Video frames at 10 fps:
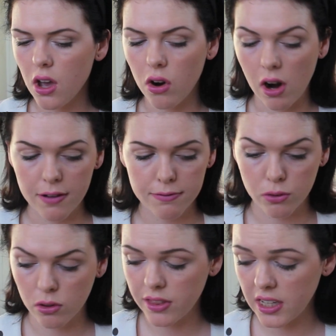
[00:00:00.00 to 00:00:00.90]
Alright,
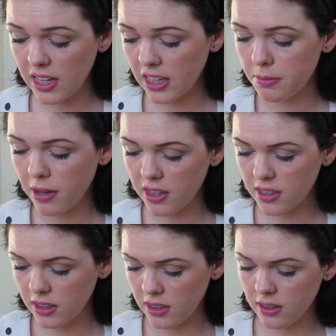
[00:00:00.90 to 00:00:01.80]
for the makeup
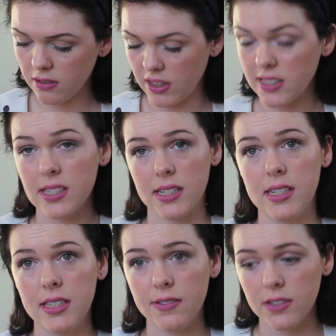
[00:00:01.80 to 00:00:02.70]
palette, that's
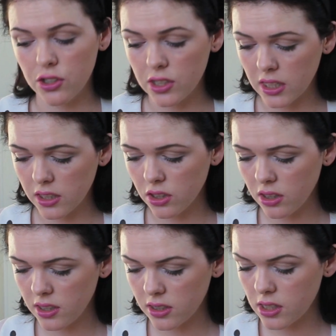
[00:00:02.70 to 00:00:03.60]
67 New Zealand
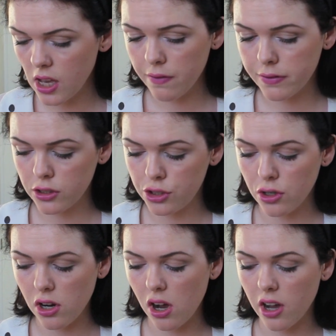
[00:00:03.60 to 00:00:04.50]
dollars. For the
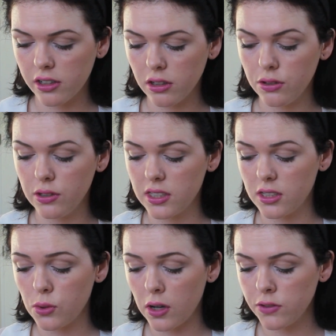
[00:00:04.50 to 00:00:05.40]
Duo Eye Glue,
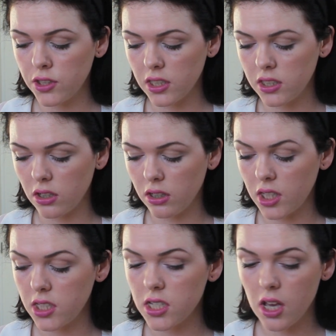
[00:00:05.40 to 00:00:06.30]
it's 12 New Zealand
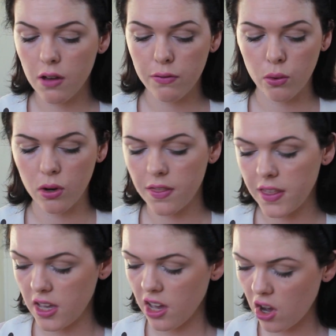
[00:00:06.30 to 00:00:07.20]
dollars. For
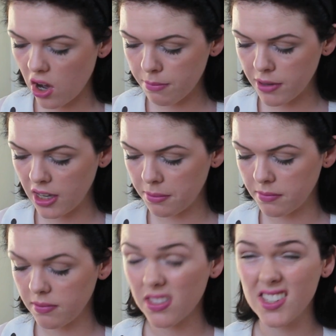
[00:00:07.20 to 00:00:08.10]
the High
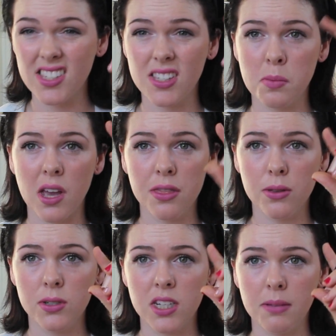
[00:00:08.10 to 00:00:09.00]
Beam, this is about
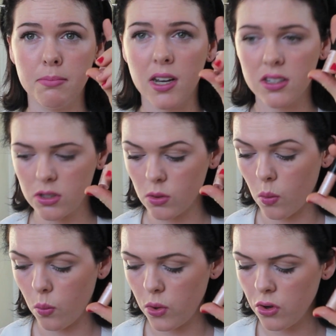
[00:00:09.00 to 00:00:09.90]
13 bucks
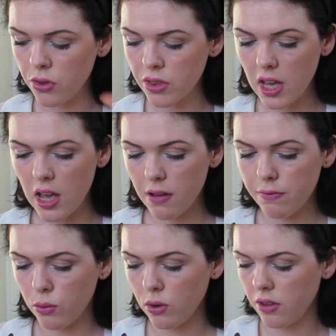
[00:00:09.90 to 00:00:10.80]
worth.
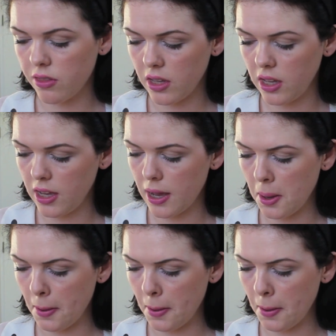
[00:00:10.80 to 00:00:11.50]
For the